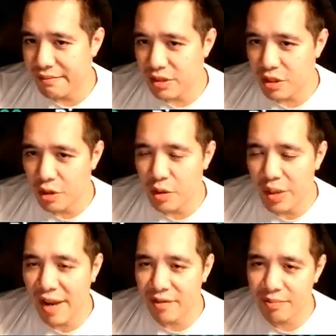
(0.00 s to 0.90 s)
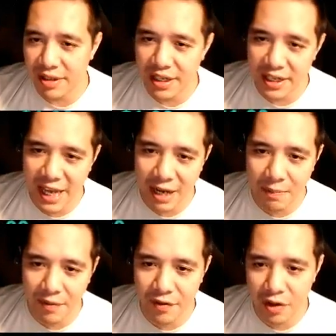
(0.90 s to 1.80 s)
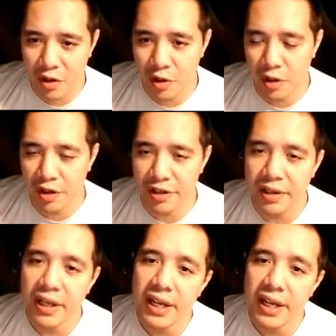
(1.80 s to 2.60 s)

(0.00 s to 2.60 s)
So you have to bring an attack buffer to go along it.